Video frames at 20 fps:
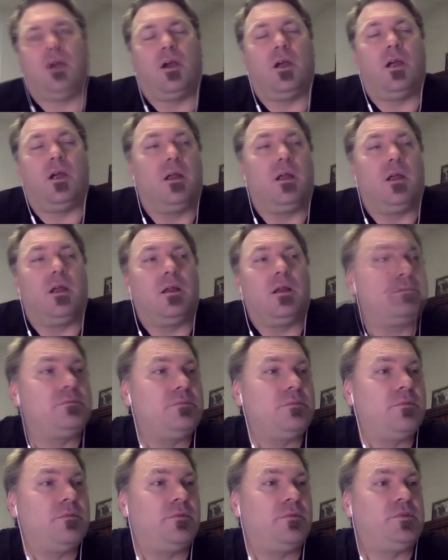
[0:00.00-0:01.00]
our
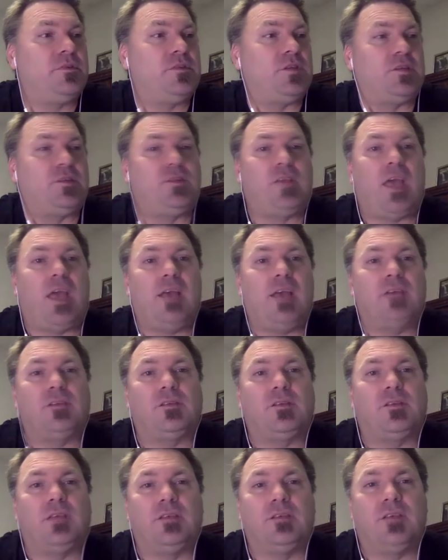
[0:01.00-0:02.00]

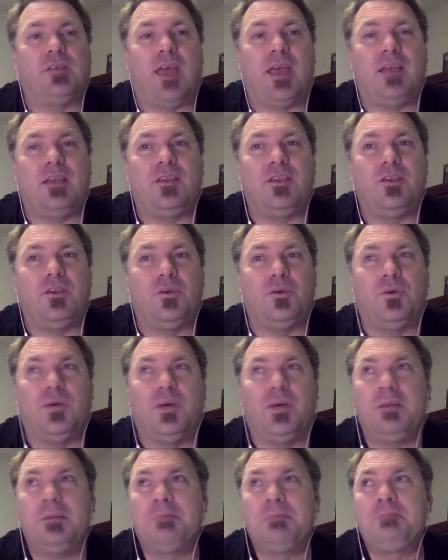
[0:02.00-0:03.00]
success, is that, you know
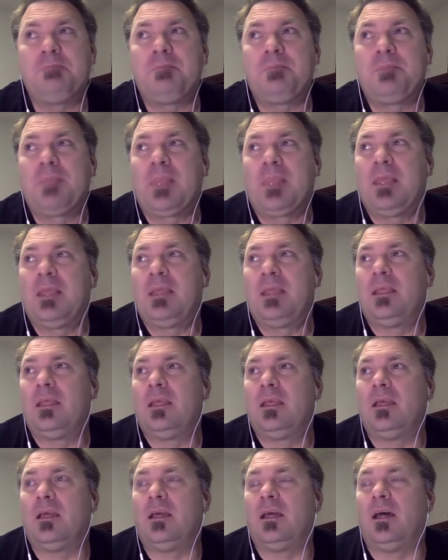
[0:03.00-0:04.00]
what?
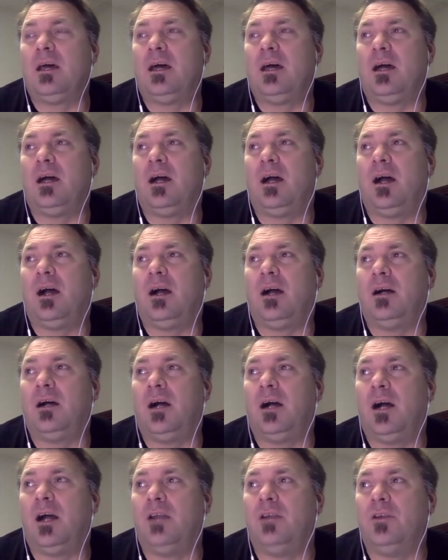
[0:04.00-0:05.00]

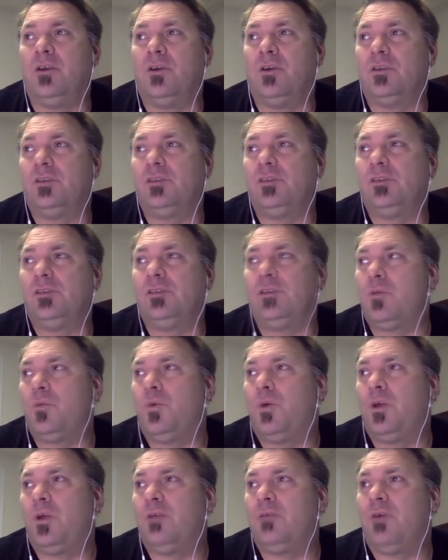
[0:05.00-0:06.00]
I noticed like
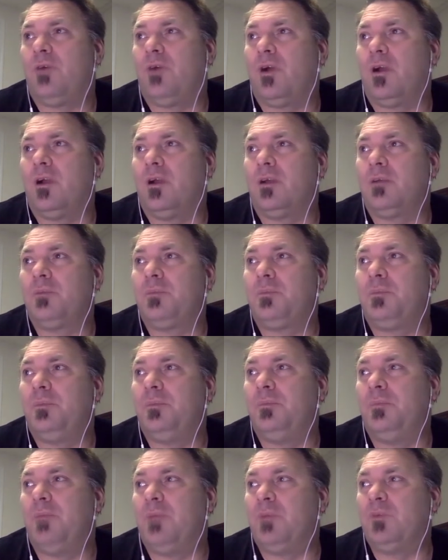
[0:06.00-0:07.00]
one of our
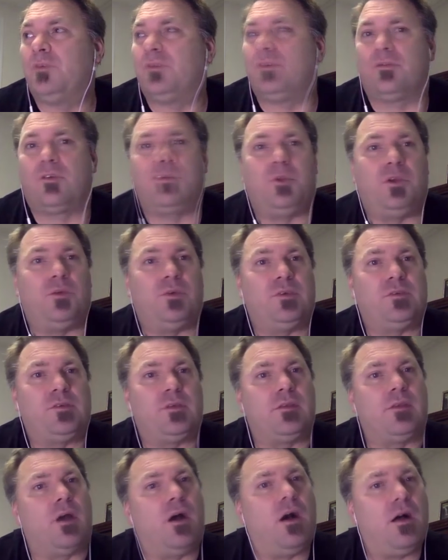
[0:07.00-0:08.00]
members of community was
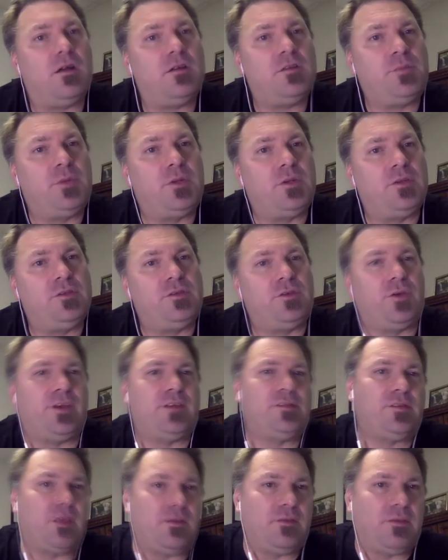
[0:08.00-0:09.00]
in the hospital, so
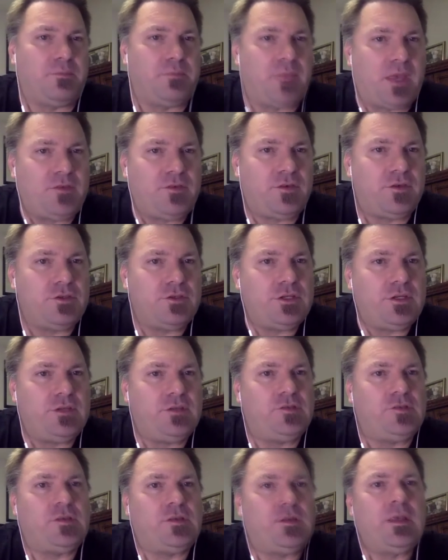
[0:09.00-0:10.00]
I send them
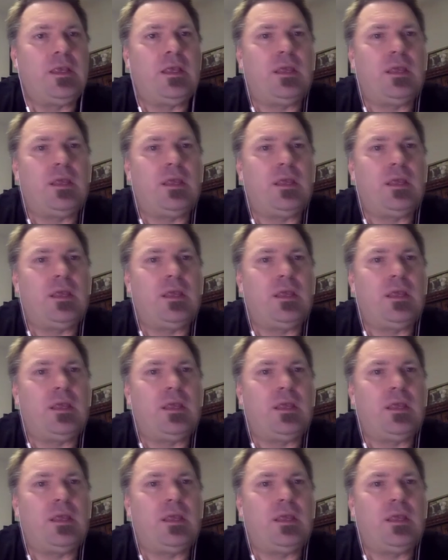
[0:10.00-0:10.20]
messages.